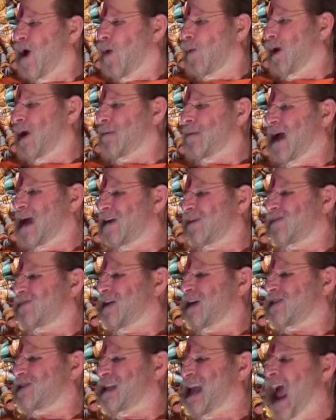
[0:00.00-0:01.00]
We
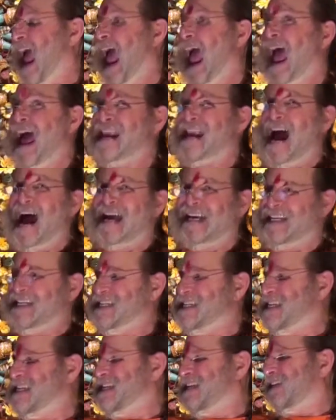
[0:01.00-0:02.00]
manifest an
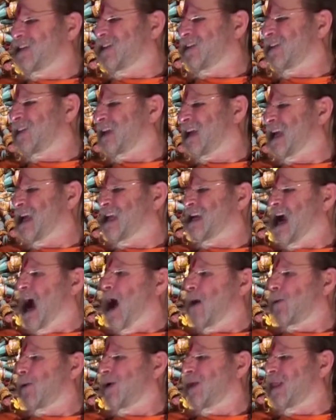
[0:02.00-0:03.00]
ideal in
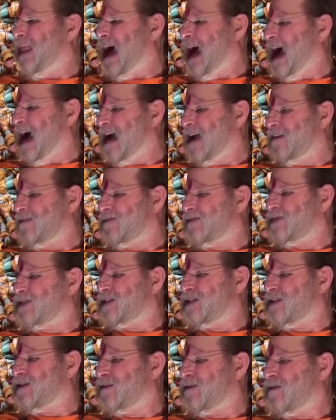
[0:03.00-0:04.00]
our
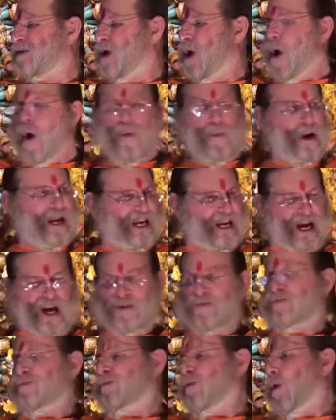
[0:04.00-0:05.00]
lives. We
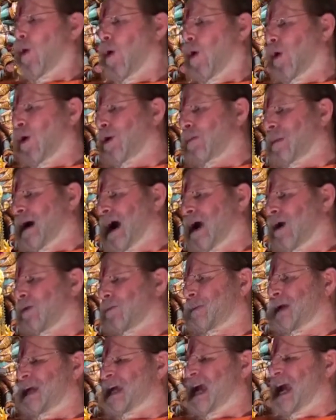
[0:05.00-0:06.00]
conform our
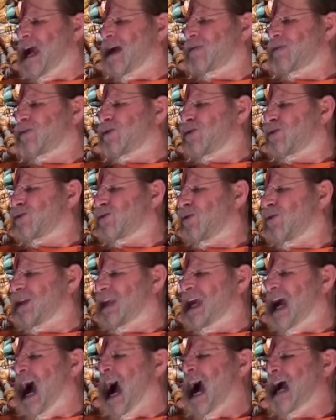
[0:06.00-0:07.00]
behavior to
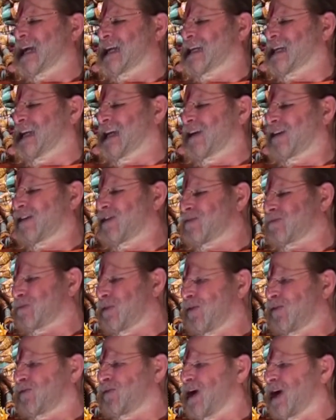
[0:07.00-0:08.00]
the ideal of
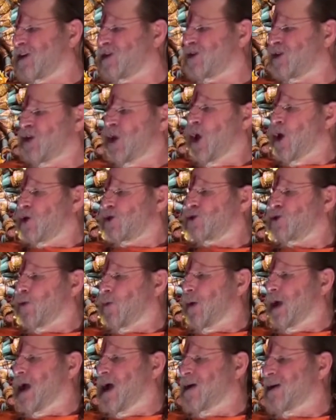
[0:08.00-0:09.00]
perfection, so
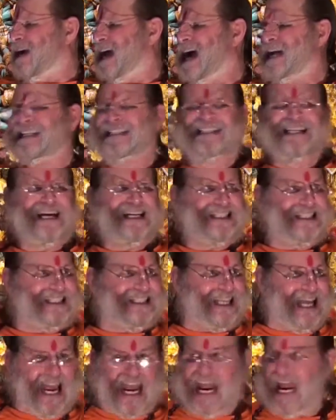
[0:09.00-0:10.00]
we are not just
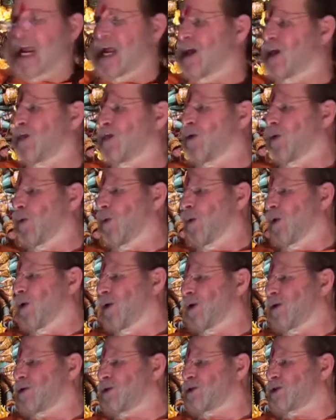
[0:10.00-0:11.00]
saying the
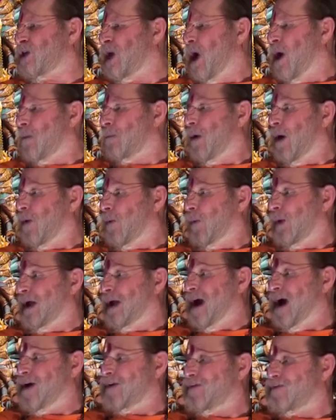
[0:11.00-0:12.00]
words, but we
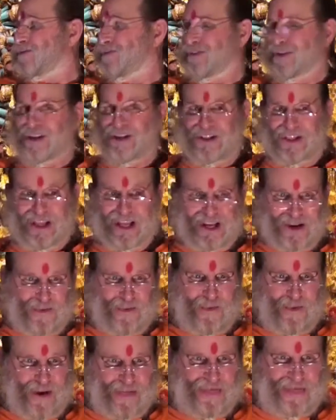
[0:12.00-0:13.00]
are
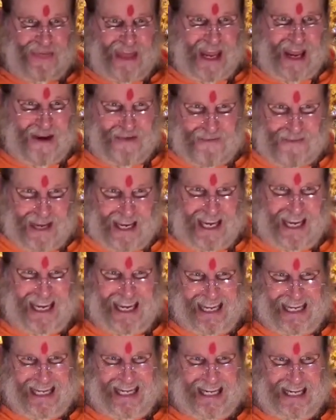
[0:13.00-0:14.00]
feeling what they
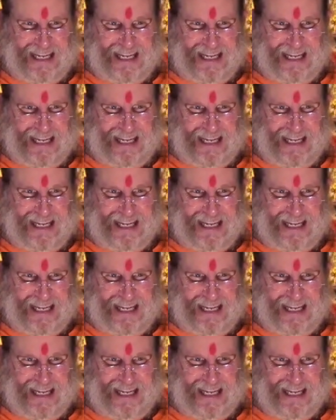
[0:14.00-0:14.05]
mean.